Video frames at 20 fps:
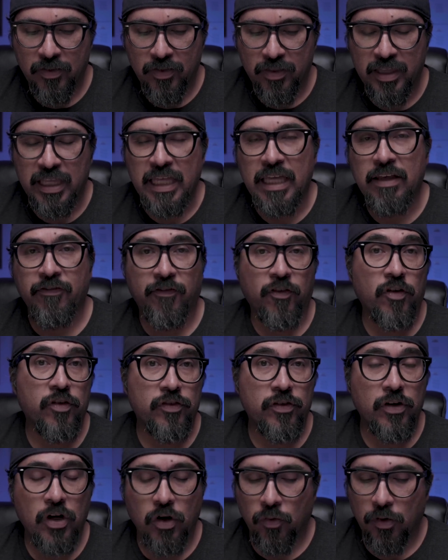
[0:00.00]
the
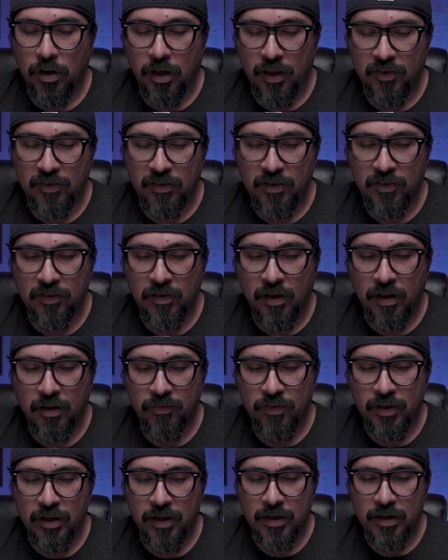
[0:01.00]
first cross dissolve
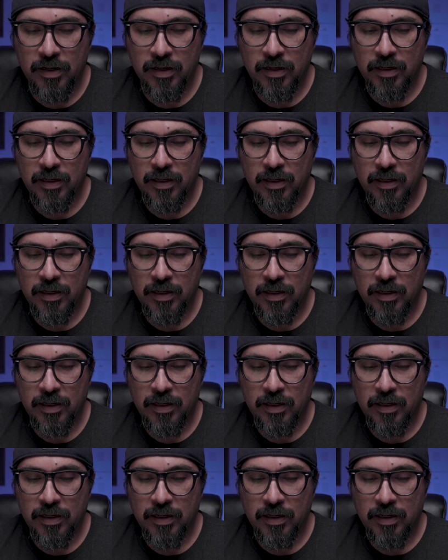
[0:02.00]
there.